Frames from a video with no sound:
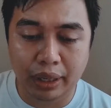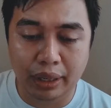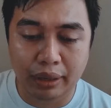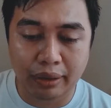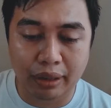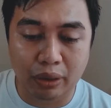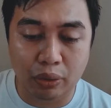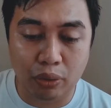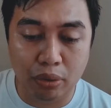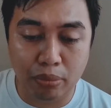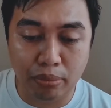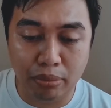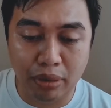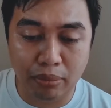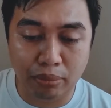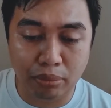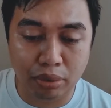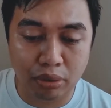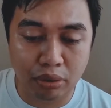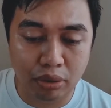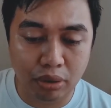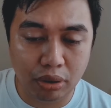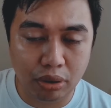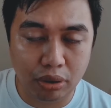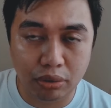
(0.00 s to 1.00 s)
Now
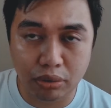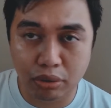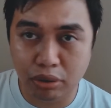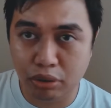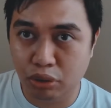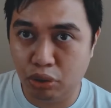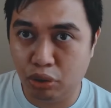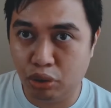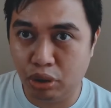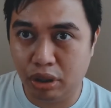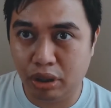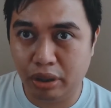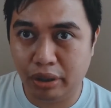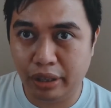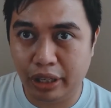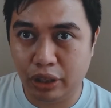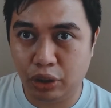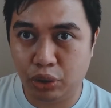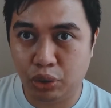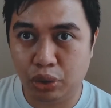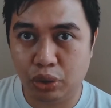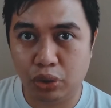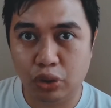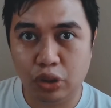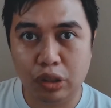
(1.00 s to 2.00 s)
remember, just like
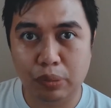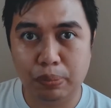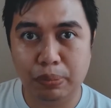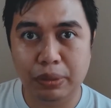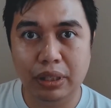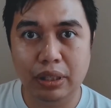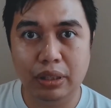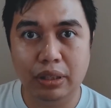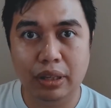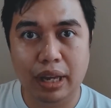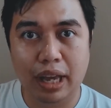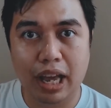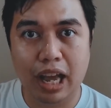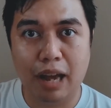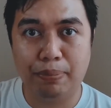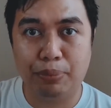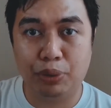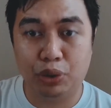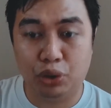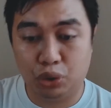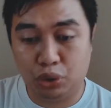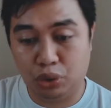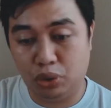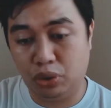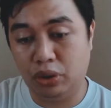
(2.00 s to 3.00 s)
shutter speed,
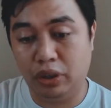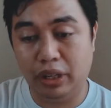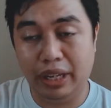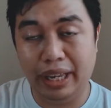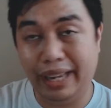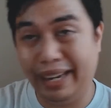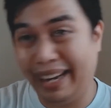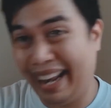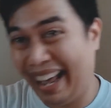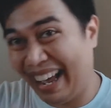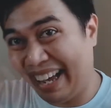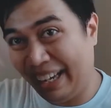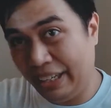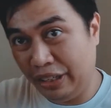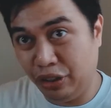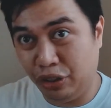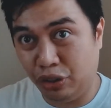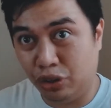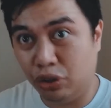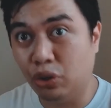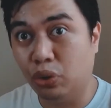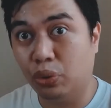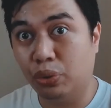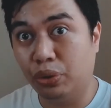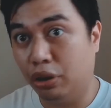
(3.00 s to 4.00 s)
aperture, and
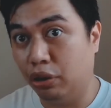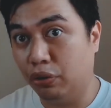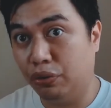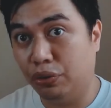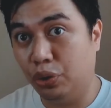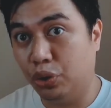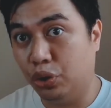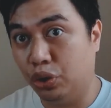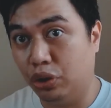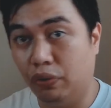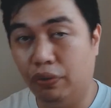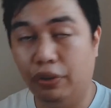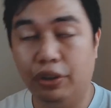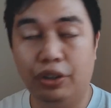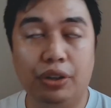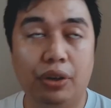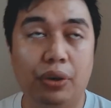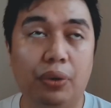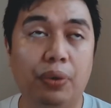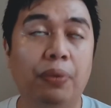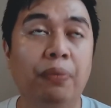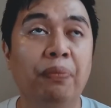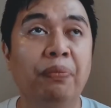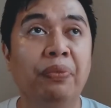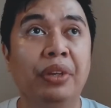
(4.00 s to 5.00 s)
ISO in a future
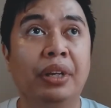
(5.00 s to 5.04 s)
video,